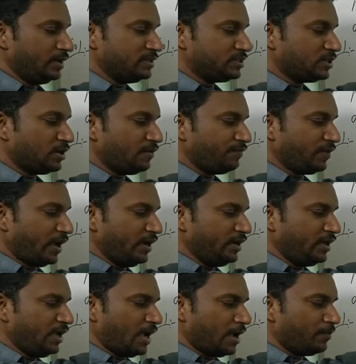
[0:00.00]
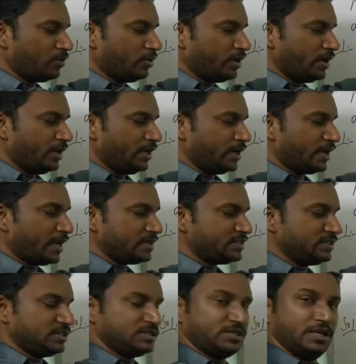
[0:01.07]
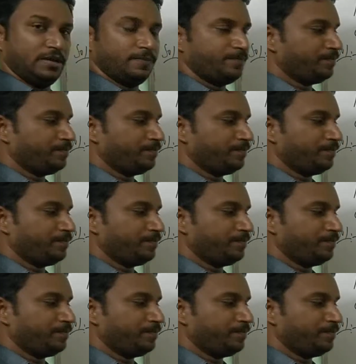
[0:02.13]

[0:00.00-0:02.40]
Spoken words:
Instead of 90, I am rotating it as 60.